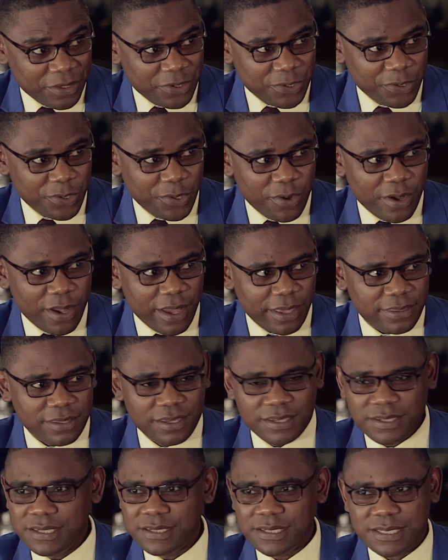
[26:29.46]
You know, I
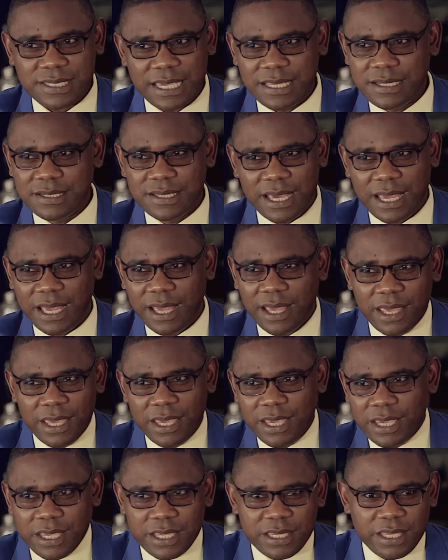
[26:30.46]
think she said
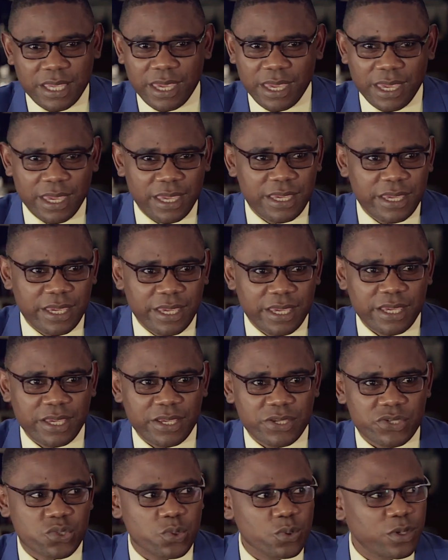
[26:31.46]

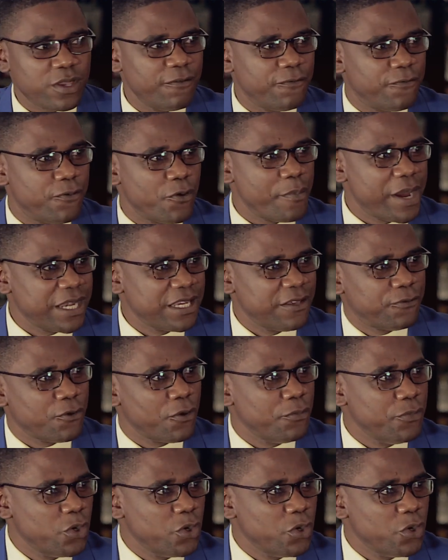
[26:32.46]
he's looking for money for